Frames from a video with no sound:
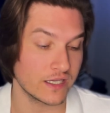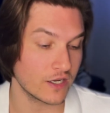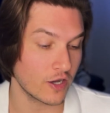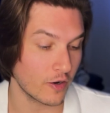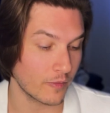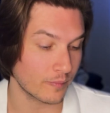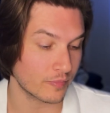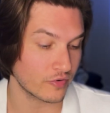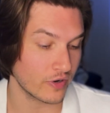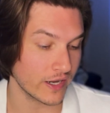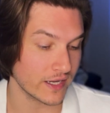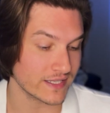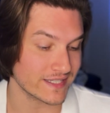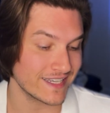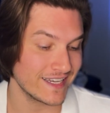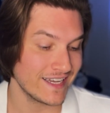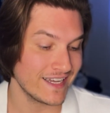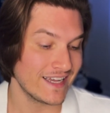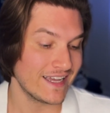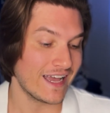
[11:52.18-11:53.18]
home price.
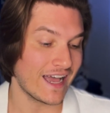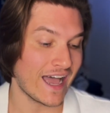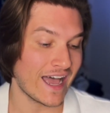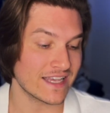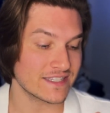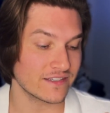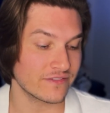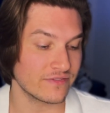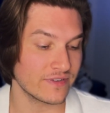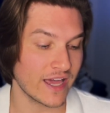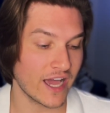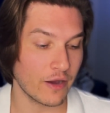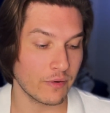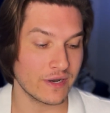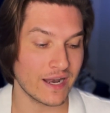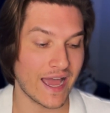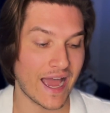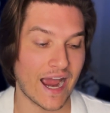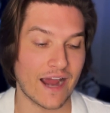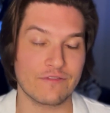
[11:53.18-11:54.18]
As of now, it
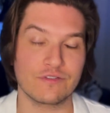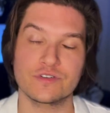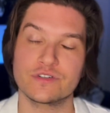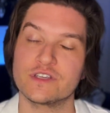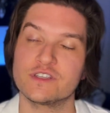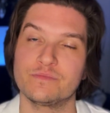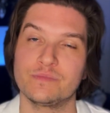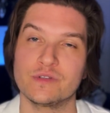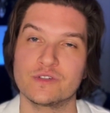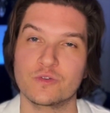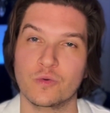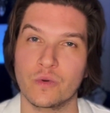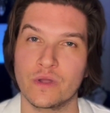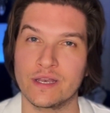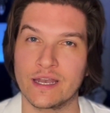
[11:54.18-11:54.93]
averages between,